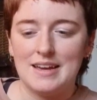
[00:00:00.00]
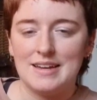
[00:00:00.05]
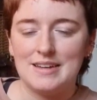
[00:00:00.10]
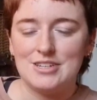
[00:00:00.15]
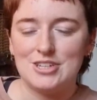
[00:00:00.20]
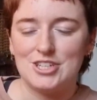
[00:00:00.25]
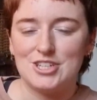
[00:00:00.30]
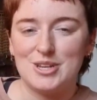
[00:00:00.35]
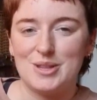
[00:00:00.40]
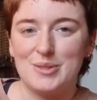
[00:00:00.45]

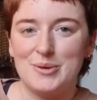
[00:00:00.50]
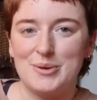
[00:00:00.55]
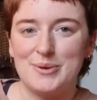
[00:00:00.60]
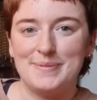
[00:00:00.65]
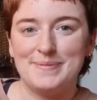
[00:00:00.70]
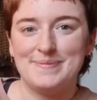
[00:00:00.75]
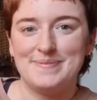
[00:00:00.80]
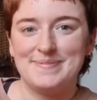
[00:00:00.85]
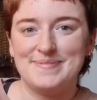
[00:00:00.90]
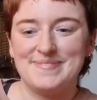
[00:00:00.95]
Just a thought.
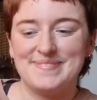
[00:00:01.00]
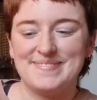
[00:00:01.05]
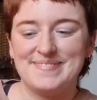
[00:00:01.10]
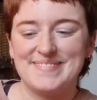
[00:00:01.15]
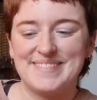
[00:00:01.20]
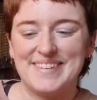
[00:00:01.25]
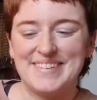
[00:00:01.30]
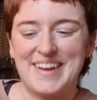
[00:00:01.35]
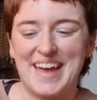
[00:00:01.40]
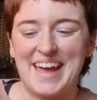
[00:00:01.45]

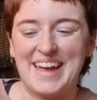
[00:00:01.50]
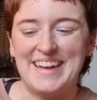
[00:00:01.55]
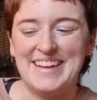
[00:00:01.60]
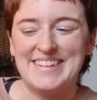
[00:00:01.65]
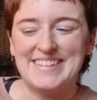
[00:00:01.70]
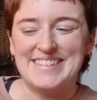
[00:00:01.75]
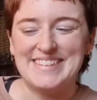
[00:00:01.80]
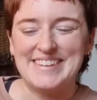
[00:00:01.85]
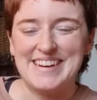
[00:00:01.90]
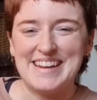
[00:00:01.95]
Okay,
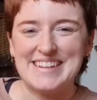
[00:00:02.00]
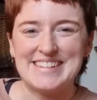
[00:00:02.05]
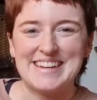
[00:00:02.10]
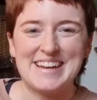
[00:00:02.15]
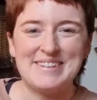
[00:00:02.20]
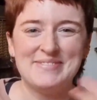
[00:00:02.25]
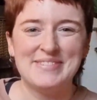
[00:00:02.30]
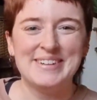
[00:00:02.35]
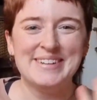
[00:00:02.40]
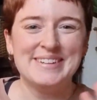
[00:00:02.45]
see you next
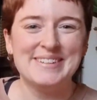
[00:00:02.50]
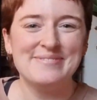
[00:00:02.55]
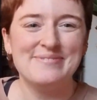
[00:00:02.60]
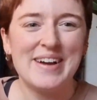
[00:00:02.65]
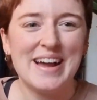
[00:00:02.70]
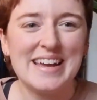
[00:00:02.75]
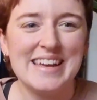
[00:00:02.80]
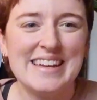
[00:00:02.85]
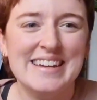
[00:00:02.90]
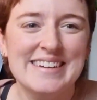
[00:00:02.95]
time.
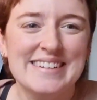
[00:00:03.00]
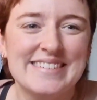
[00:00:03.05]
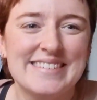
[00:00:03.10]
Bye.